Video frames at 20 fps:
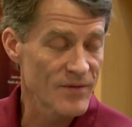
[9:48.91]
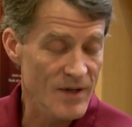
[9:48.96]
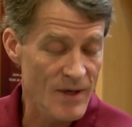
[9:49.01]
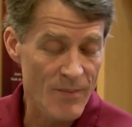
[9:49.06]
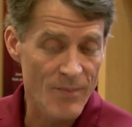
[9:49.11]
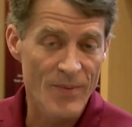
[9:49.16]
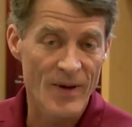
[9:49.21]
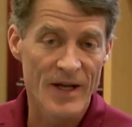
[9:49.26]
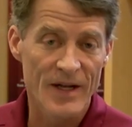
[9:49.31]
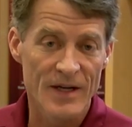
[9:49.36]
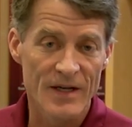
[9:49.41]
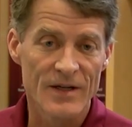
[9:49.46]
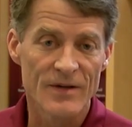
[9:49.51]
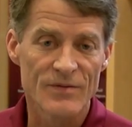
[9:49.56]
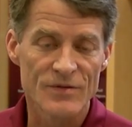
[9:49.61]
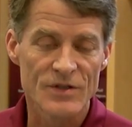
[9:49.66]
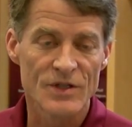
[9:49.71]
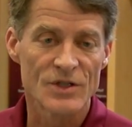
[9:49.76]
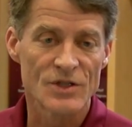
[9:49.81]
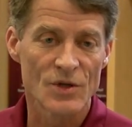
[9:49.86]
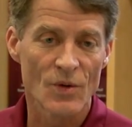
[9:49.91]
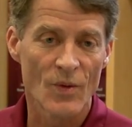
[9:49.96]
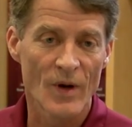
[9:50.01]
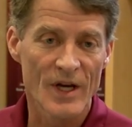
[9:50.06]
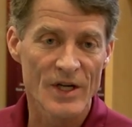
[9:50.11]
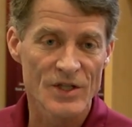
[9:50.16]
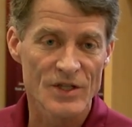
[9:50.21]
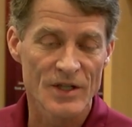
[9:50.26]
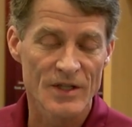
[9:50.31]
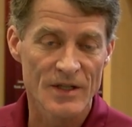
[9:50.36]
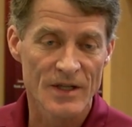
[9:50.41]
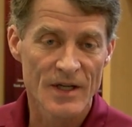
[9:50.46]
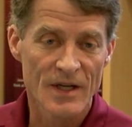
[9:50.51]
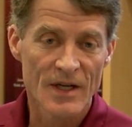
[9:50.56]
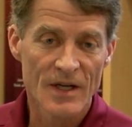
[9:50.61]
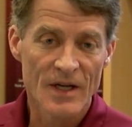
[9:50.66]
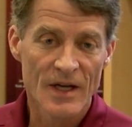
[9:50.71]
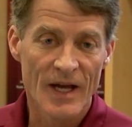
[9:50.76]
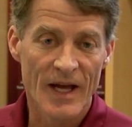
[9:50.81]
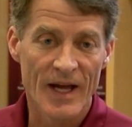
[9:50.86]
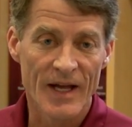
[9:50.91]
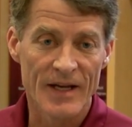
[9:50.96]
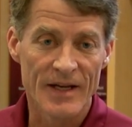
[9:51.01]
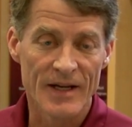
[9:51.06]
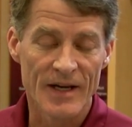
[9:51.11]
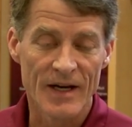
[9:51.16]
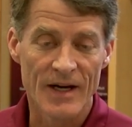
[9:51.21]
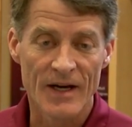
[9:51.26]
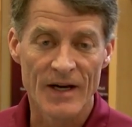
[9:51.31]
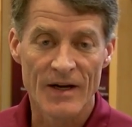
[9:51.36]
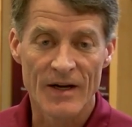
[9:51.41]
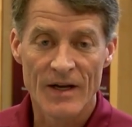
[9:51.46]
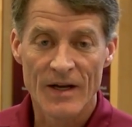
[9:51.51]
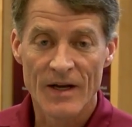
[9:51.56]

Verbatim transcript: competitive situation. And, uh,